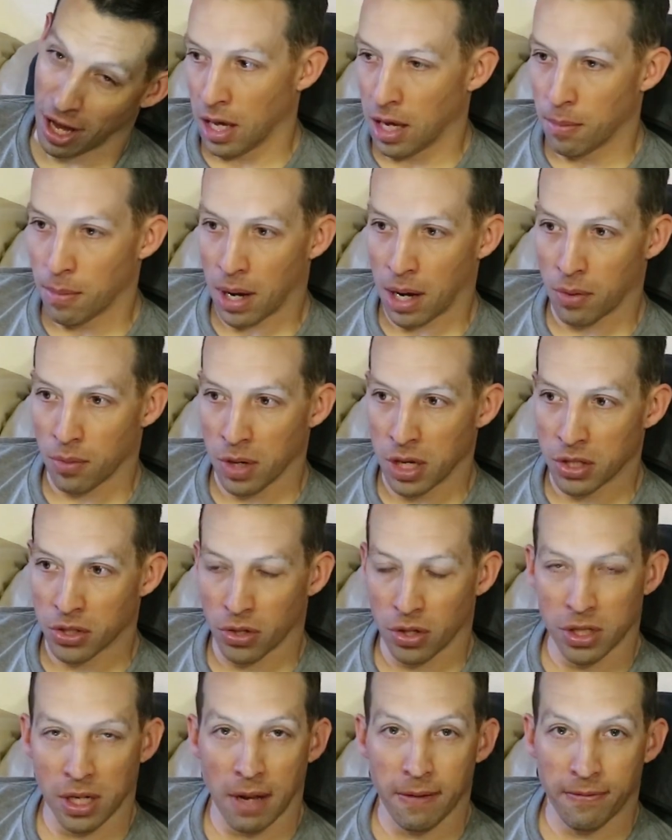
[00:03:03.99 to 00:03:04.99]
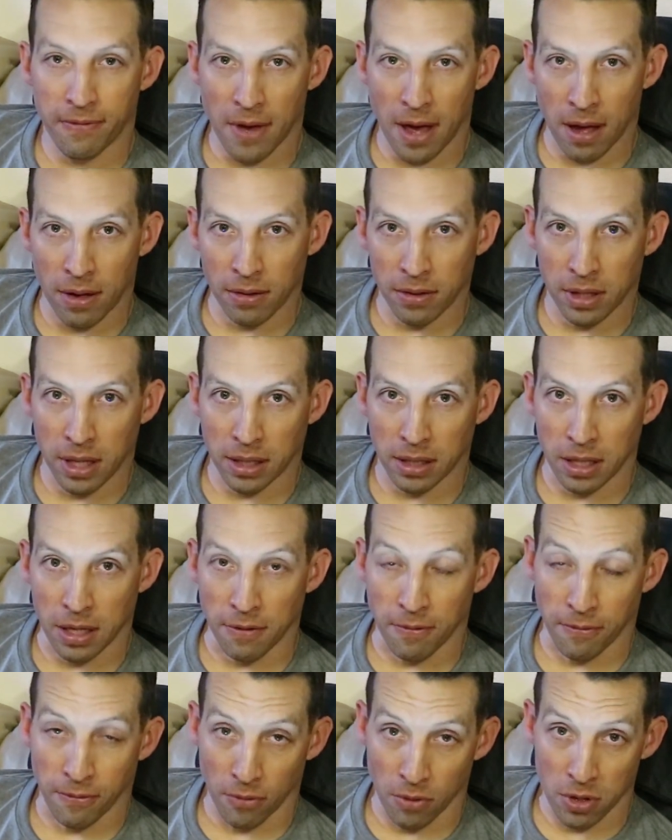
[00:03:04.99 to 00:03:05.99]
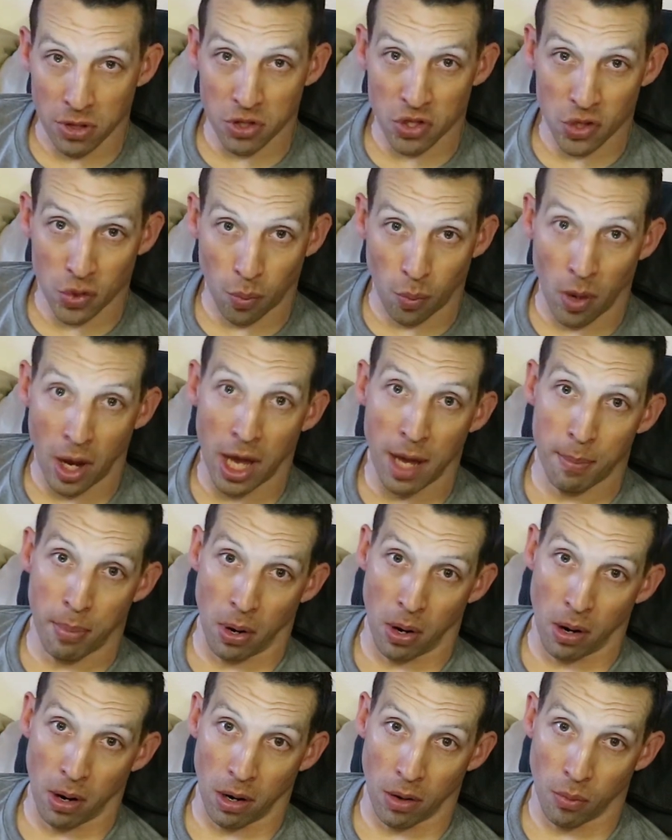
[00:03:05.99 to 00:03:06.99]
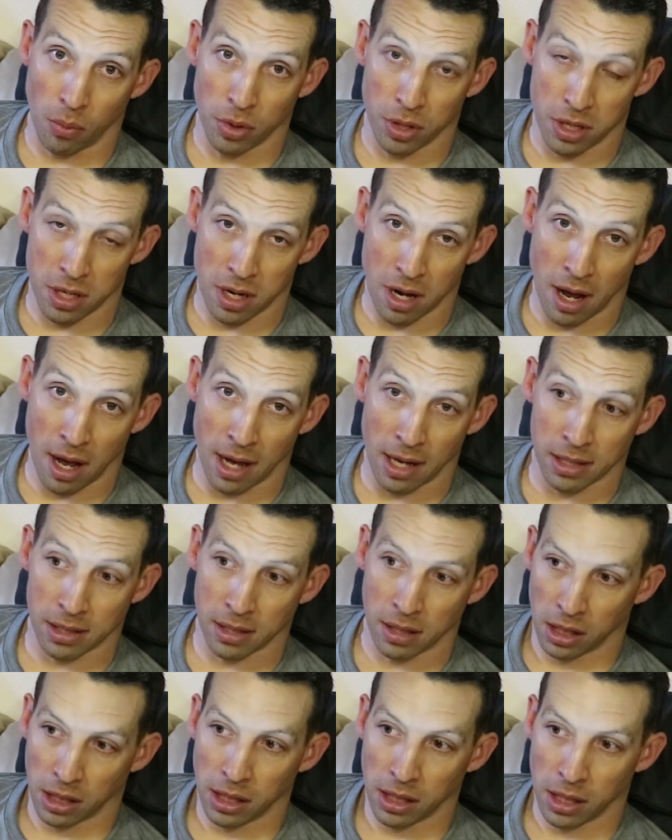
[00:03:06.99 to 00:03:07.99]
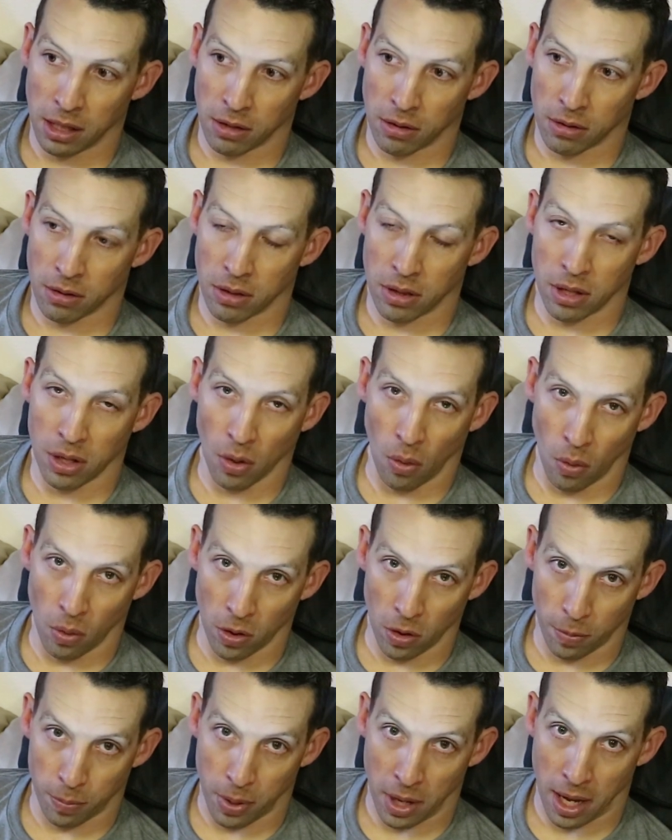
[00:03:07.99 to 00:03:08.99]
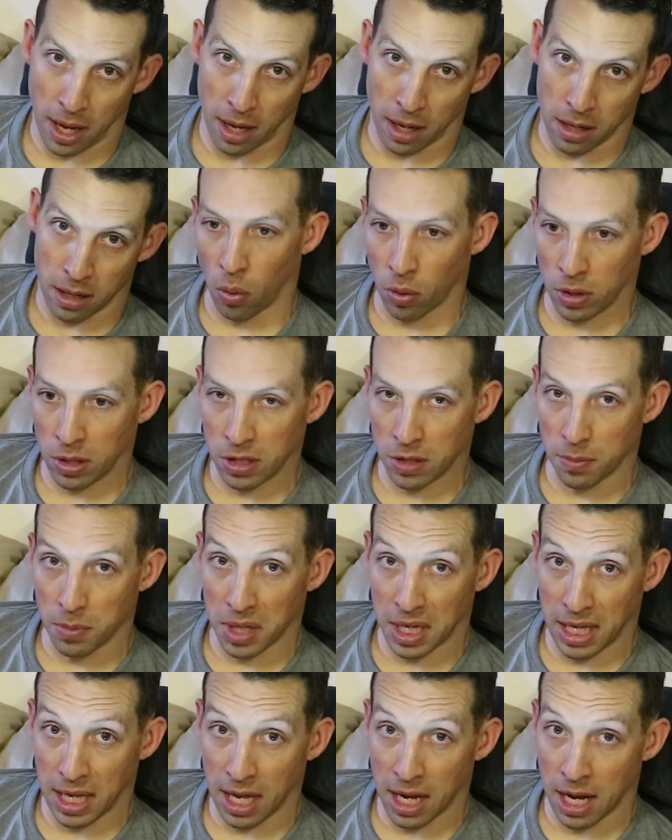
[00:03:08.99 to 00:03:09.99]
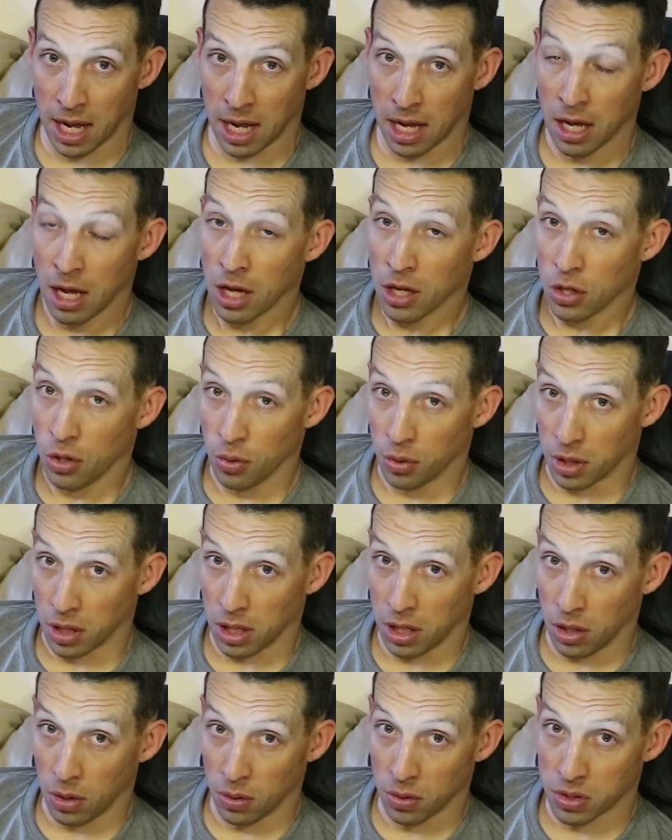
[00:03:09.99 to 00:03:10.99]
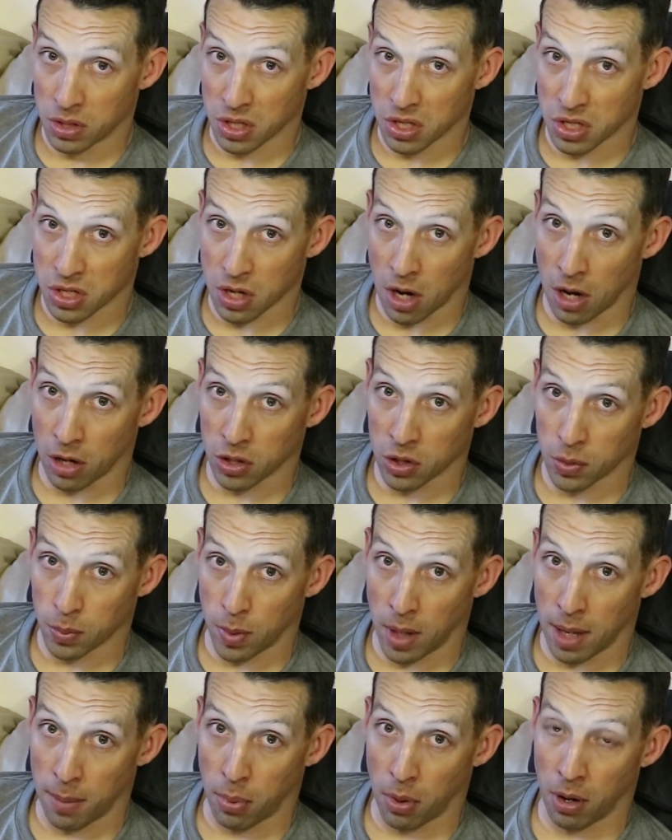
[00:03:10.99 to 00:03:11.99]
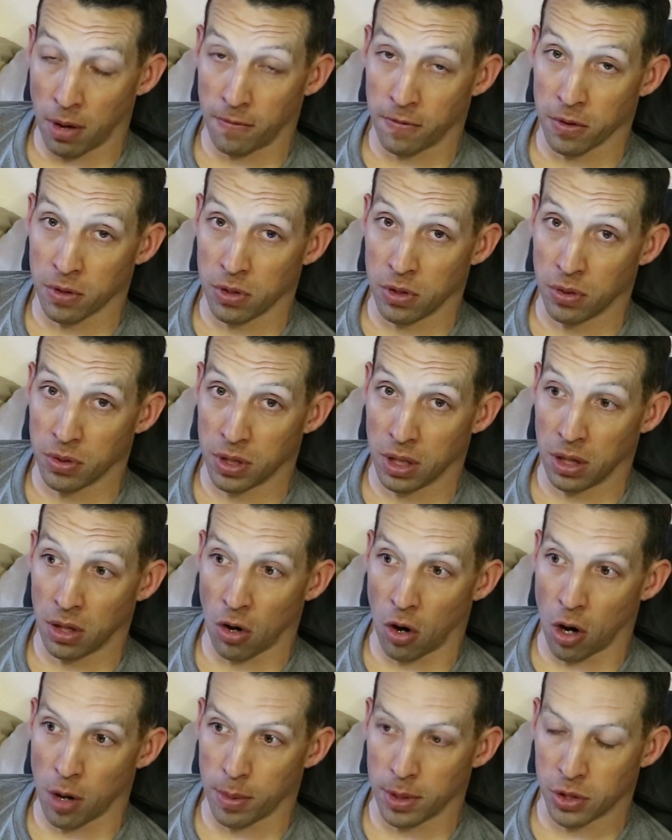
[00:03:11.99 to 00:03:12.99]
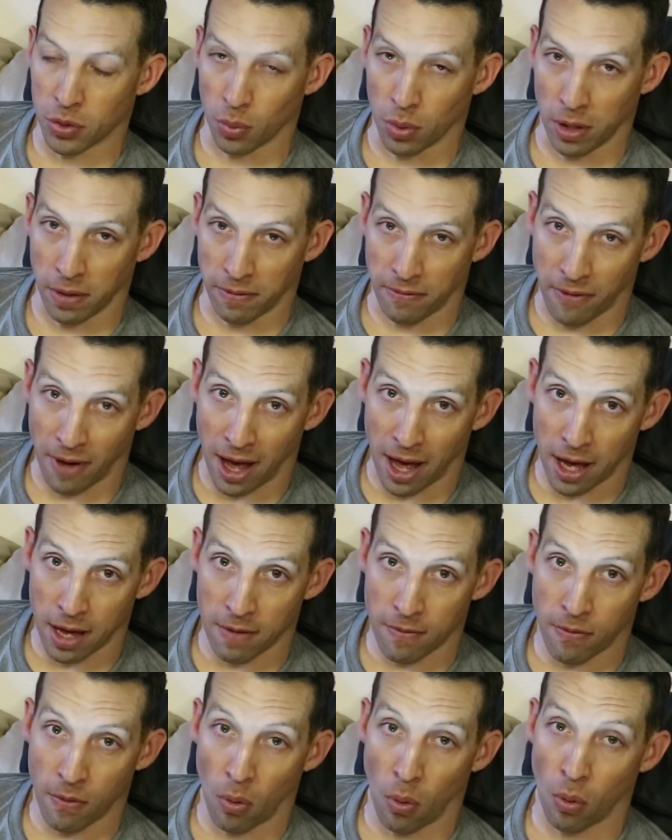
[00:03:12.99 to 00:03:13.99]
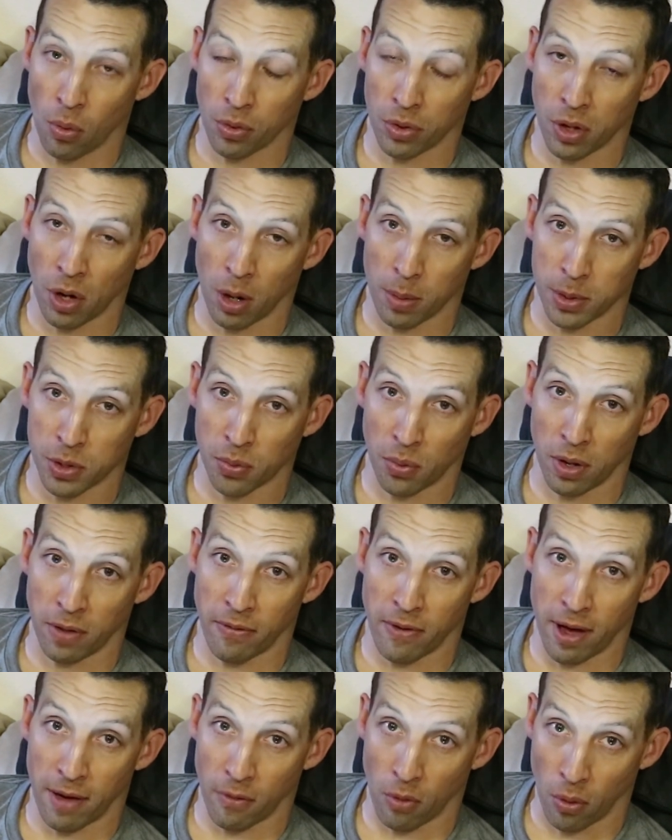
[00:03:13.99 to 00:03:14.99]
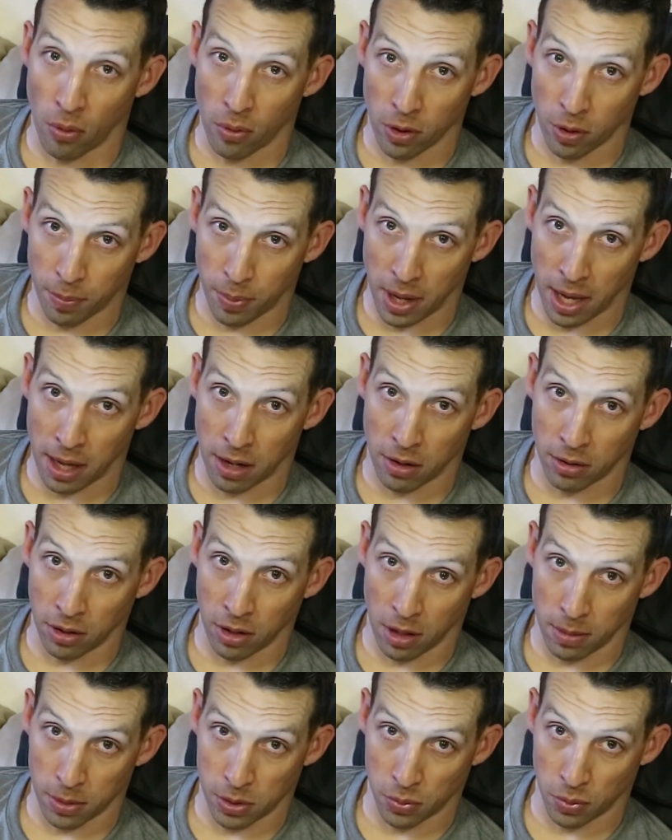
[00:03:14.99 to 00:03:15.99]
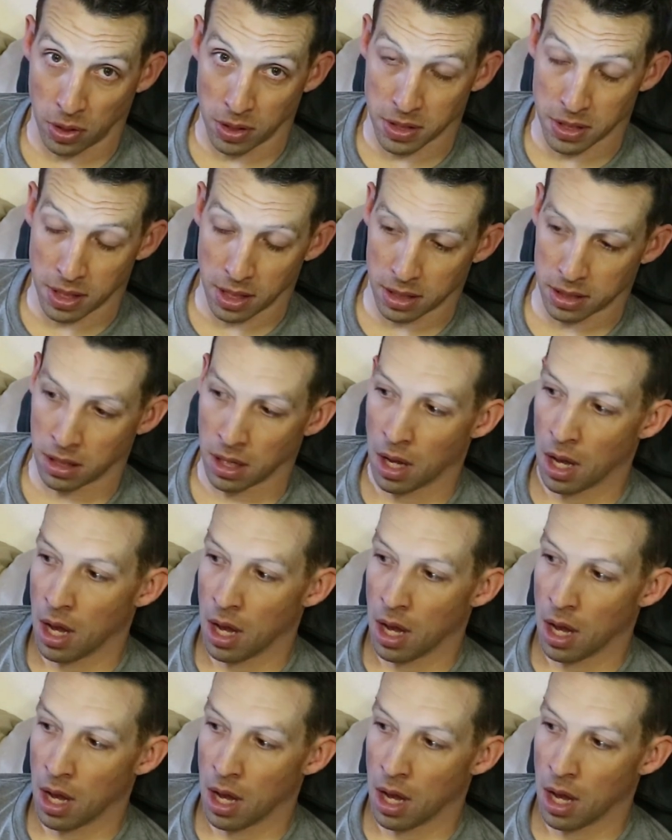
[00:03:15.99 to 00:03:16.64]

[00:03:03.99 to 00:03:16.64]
In my research, I found that the front sway bar would not clear the oil pan. According to McKinney, you can use the stock sway bar if you're using the RB25 or the RB25 oil pan on the RB26.